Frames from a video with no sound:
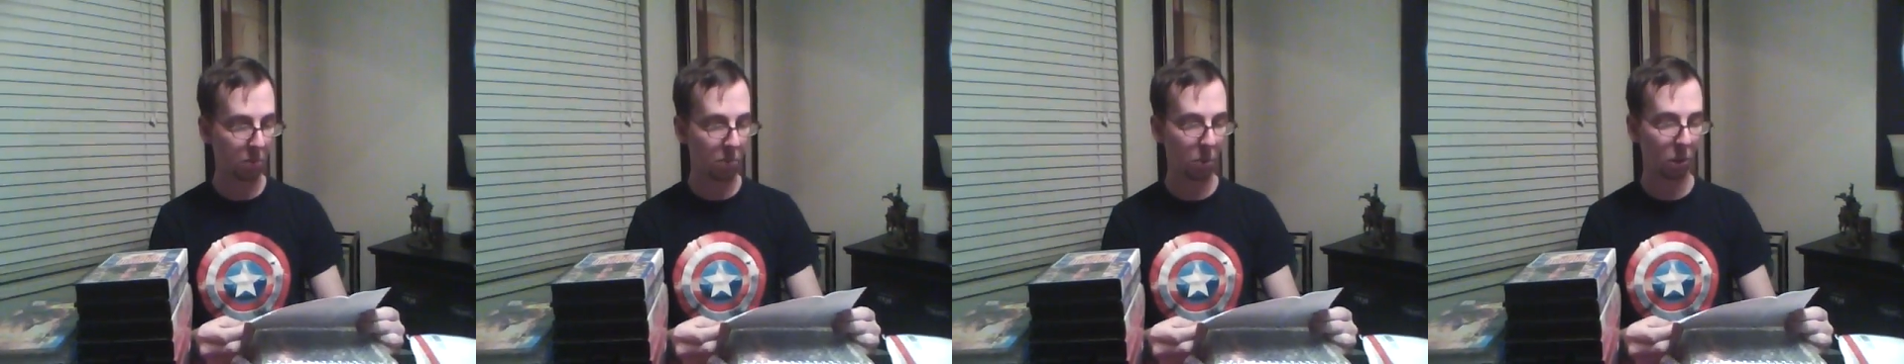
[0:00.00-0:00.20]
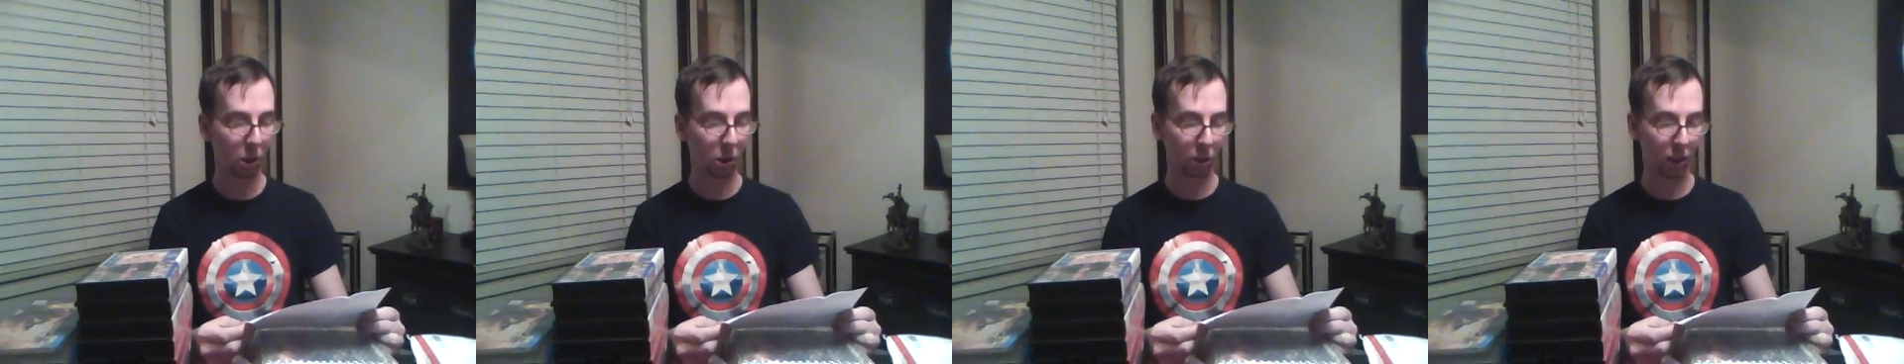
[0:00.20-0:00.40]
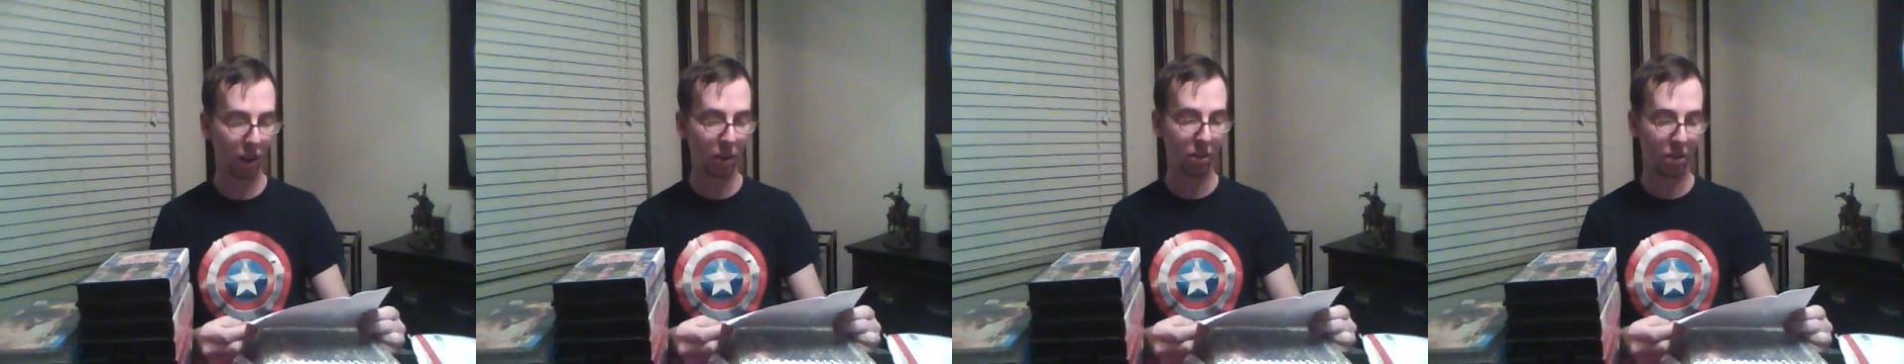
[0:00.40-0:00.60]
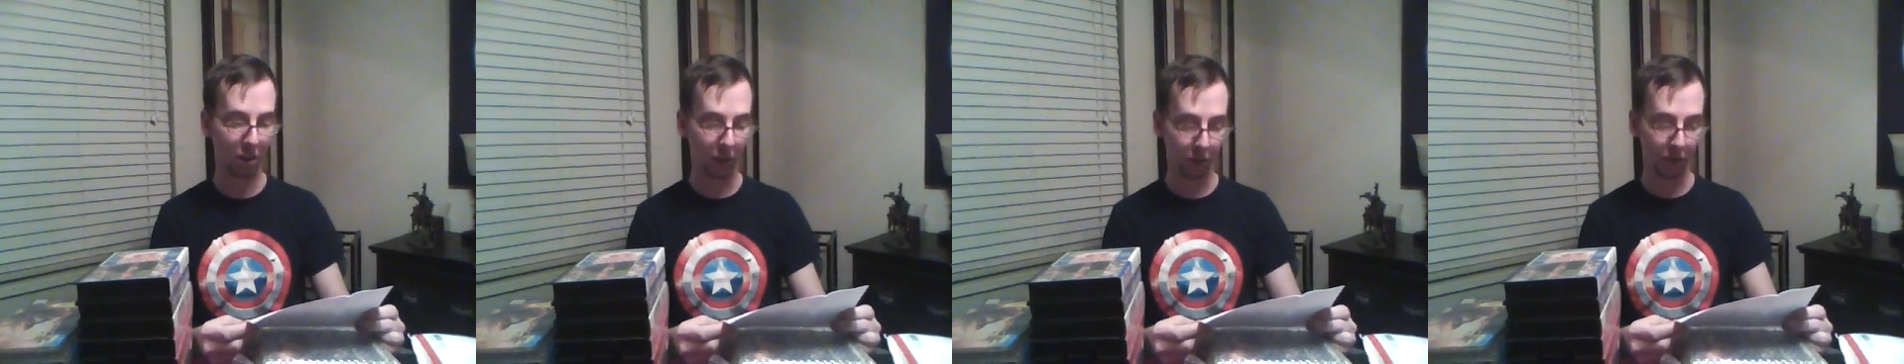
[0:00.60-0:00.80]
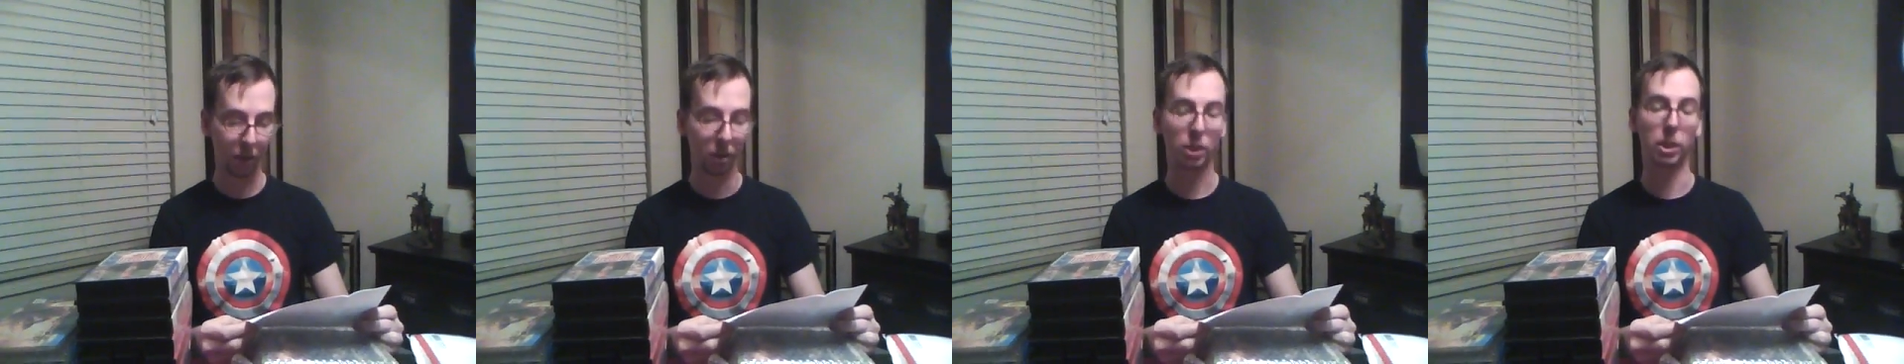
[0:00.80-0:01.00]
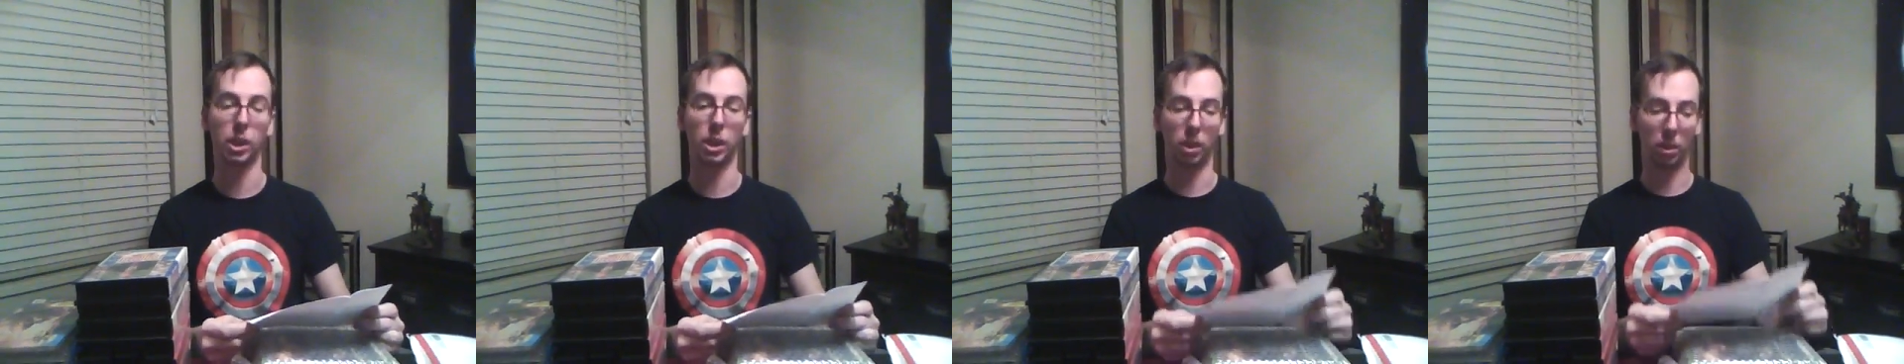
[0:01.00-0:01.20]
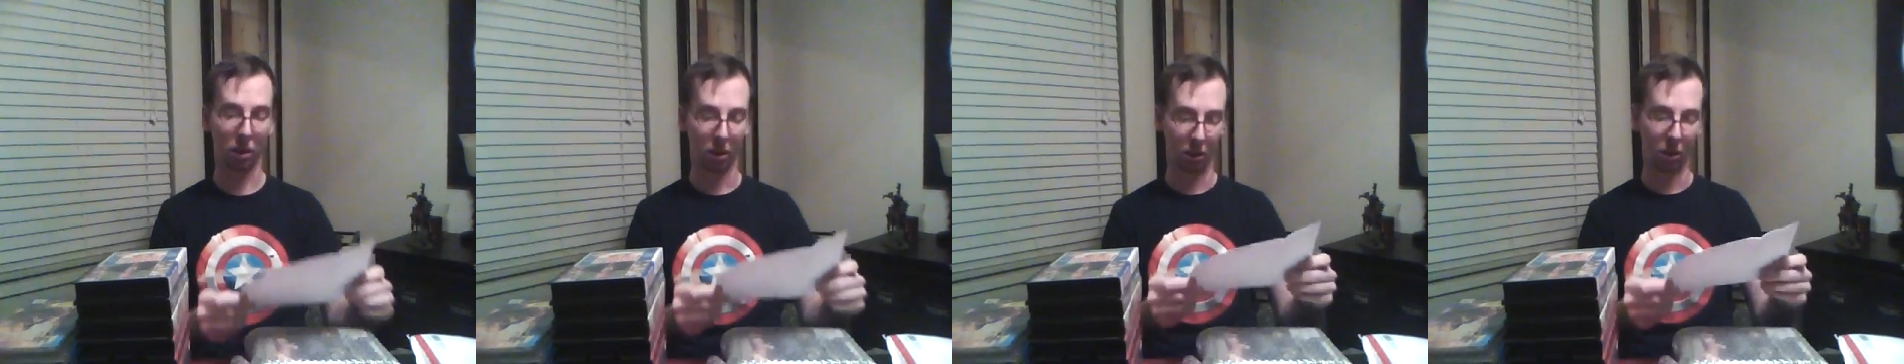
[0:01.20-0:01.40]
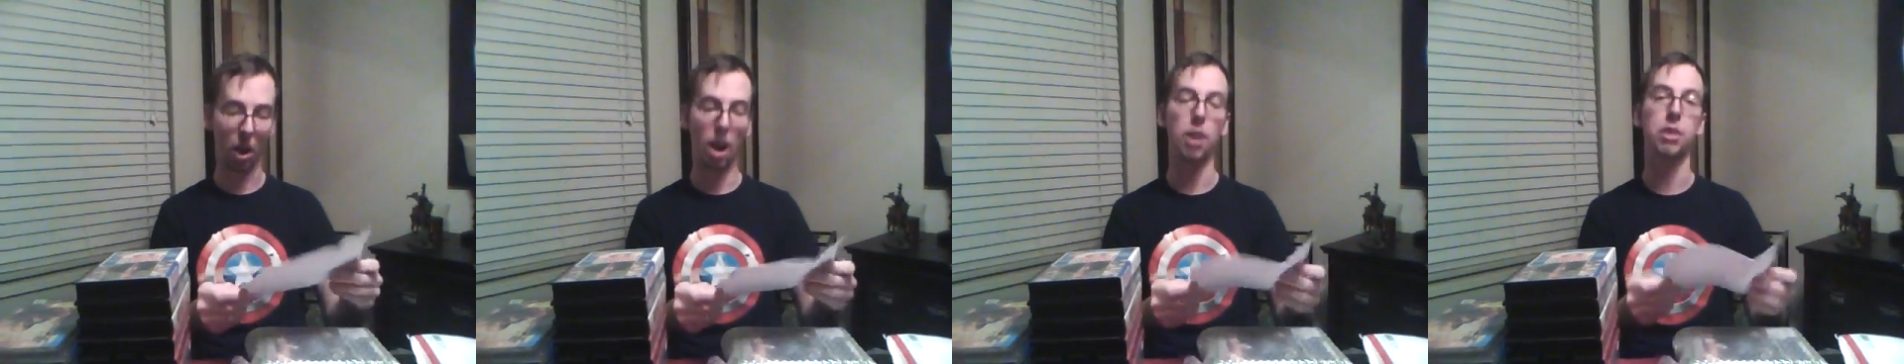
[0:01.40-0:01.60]
more trades in the future.
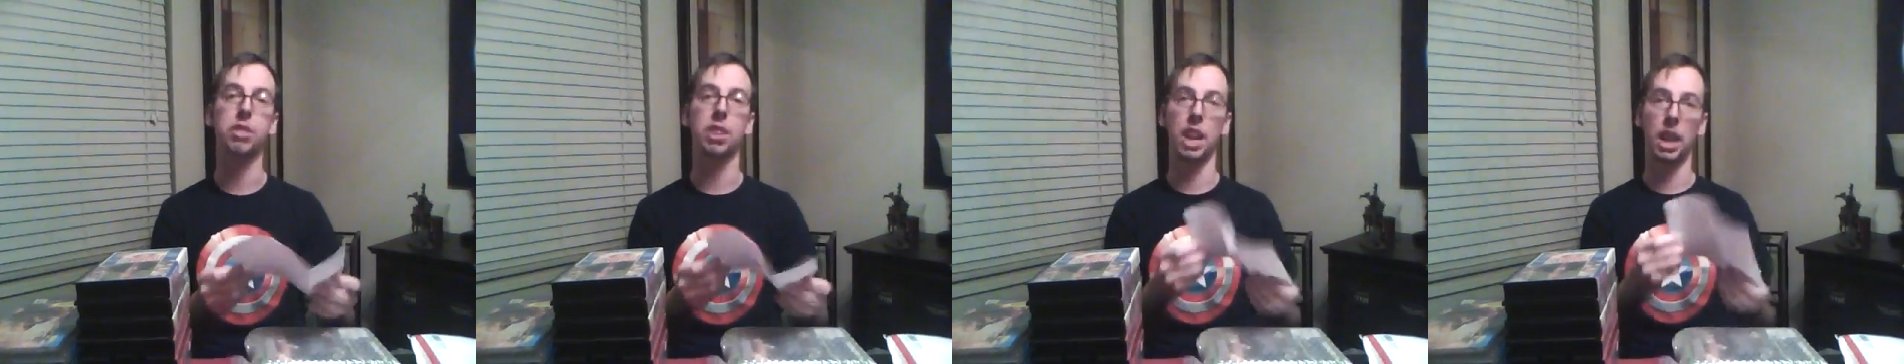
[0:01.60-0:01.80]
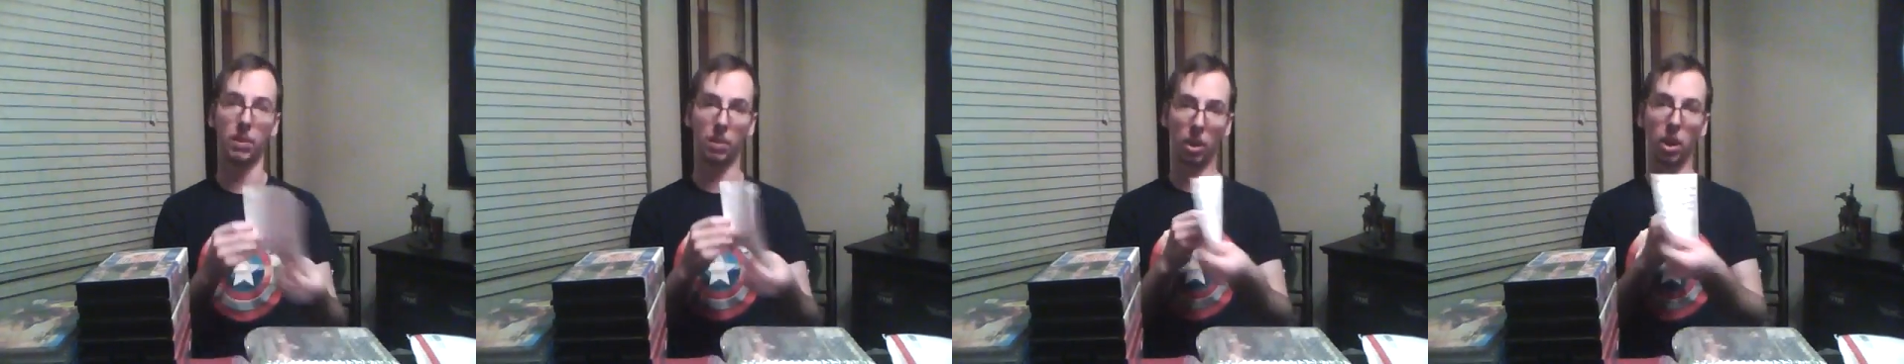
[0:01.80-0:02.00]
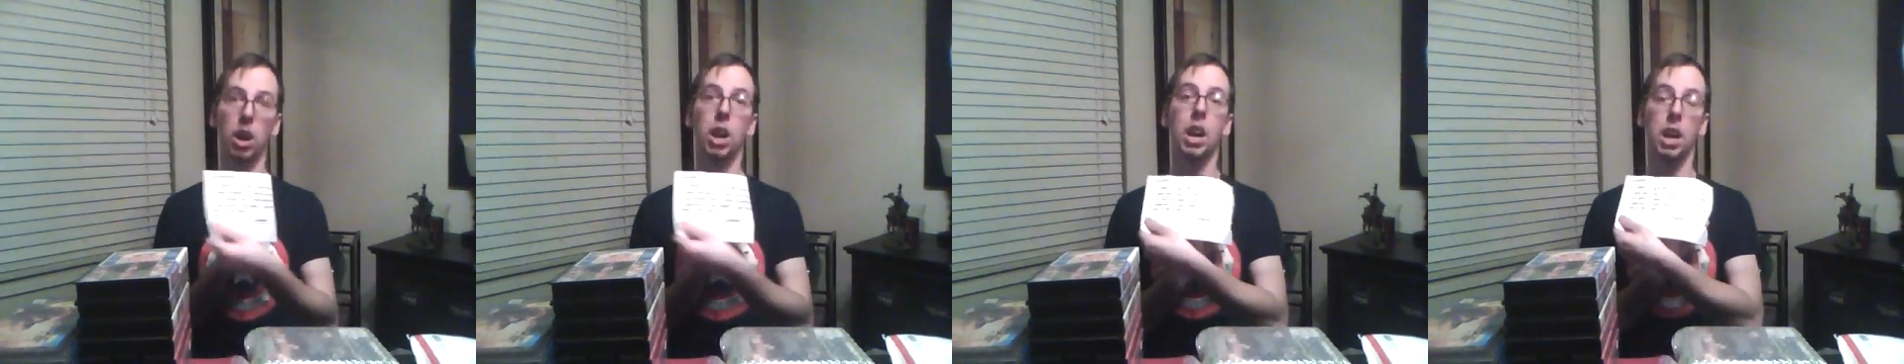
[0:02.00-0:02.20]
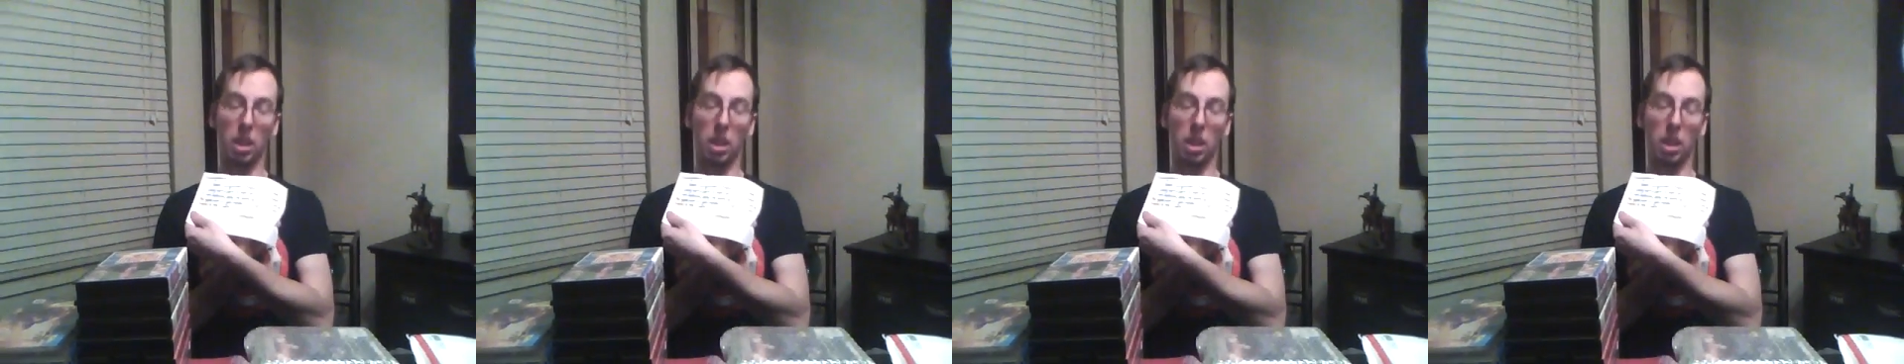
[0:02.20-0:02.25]
Lost Gamer.